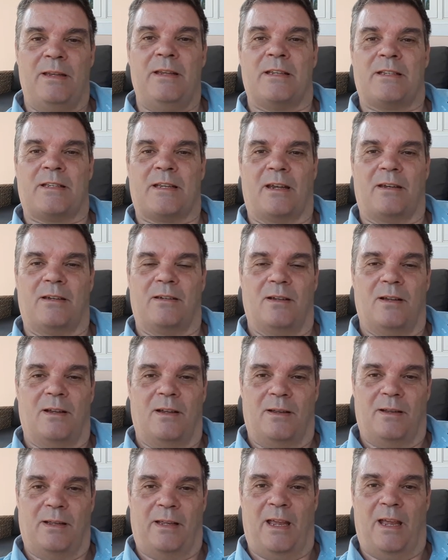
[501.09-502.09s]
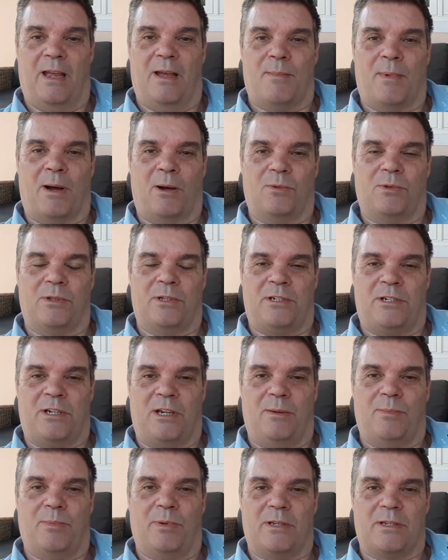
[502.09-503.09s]
Nissan came out the
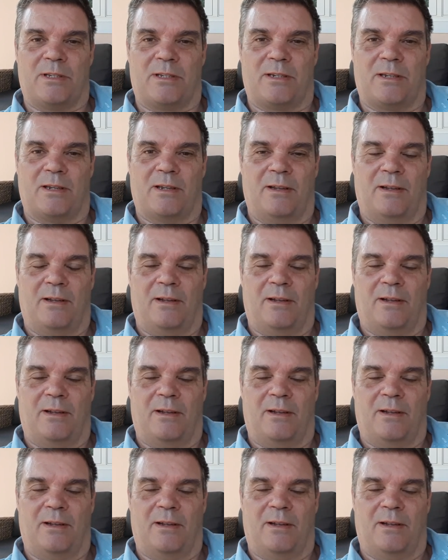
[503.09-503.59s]
cheapest,